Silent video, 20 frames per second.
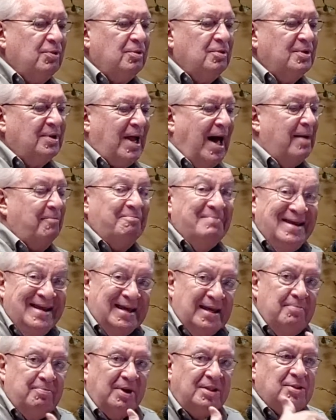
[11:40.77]
not
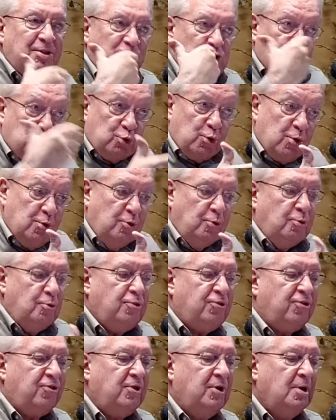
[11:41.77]
me, but the
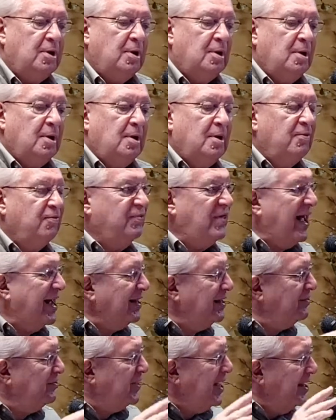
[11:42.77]
truth
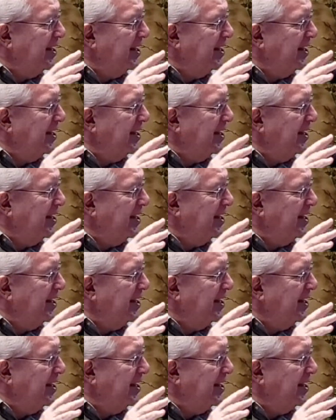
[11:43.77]
that